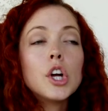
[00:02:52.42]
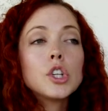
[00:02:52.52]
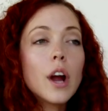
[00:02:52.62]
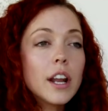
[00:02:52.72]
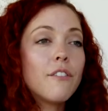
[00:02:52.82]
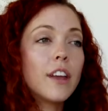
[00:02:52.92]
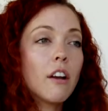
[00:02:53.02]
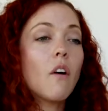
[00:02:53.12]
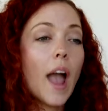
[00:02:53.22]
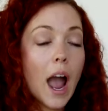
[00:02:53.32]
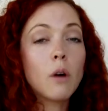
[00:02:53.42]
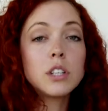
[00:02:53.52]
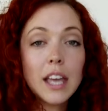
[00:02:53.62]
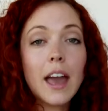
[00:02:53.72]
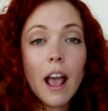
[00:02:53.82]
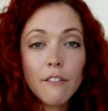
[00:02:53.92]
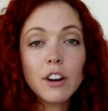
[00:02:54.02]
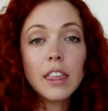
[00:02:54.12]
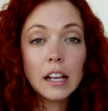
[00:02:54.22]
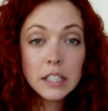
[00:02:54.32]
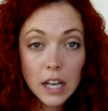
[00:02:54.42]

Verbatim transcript: trying to figure out how to get everything